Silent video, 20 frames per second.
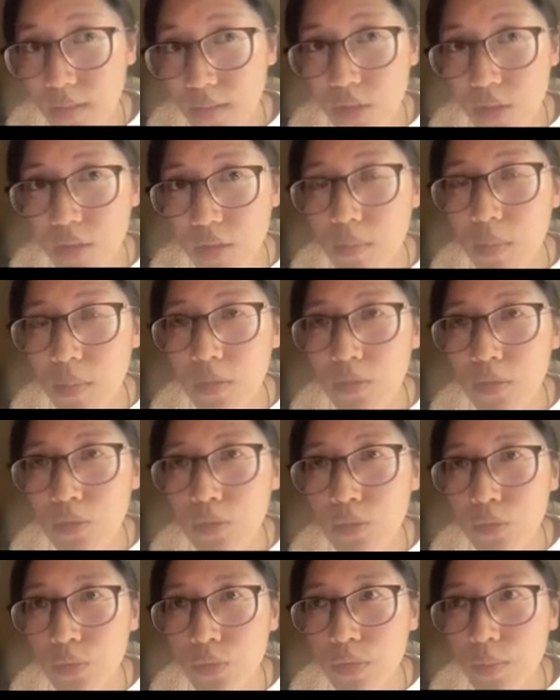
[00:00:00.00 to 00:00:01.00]
the YOLO model
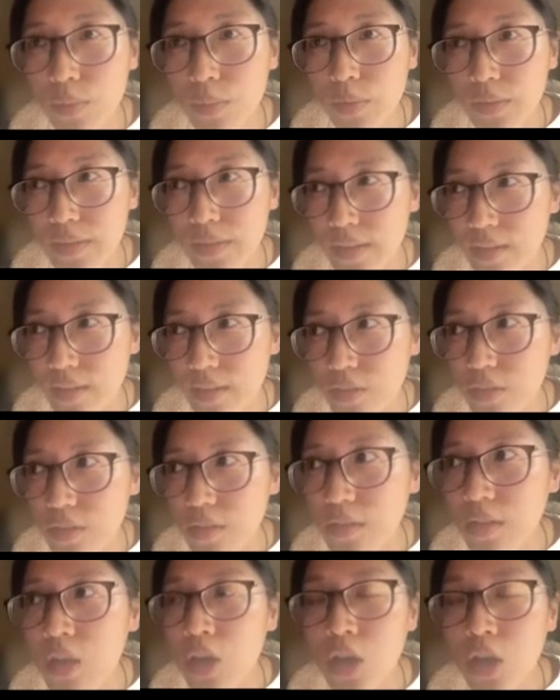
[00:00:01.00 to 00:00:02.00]
do the
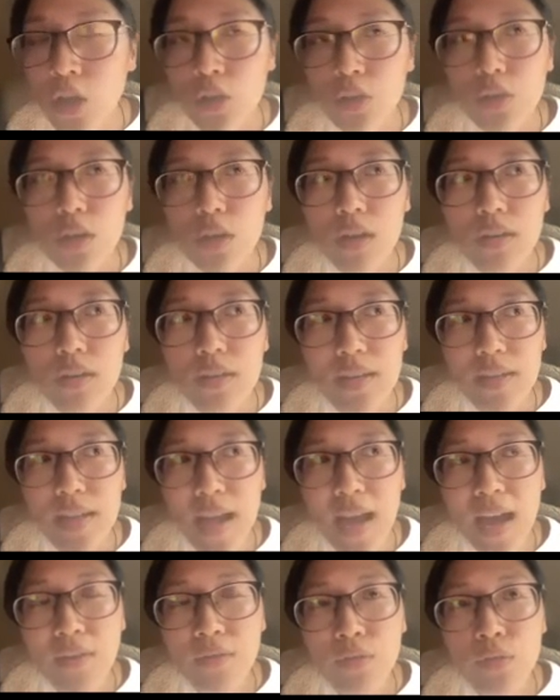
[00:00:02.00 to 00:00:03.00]
prediction, it
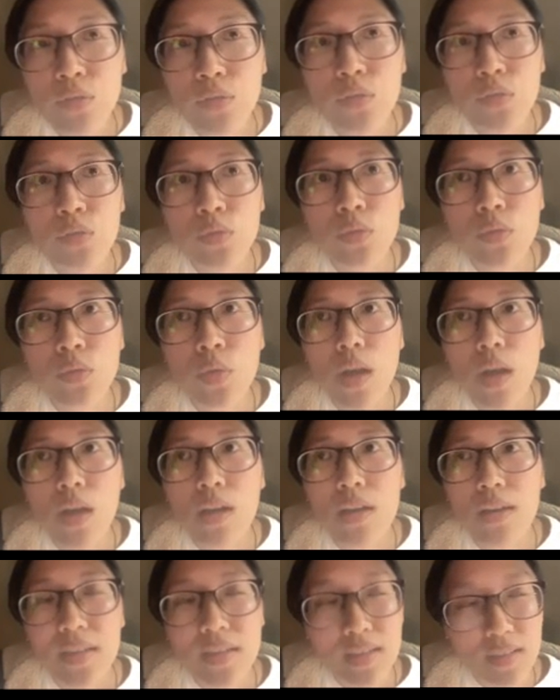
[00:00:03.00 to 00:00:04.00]
have to
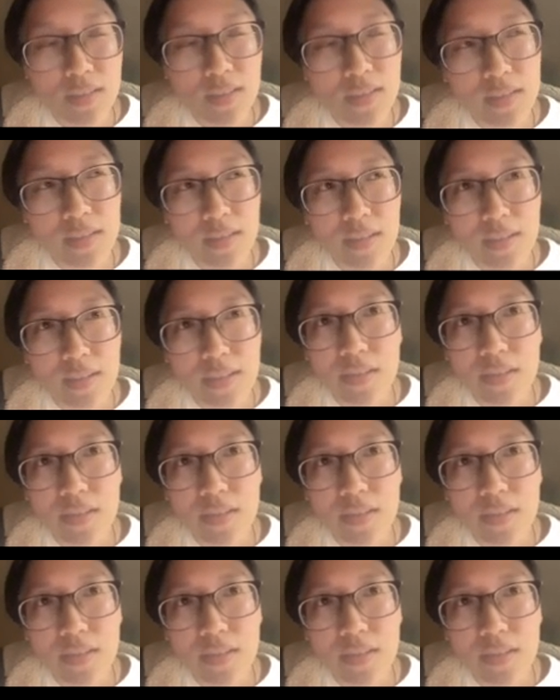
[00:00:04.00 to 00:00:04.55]
it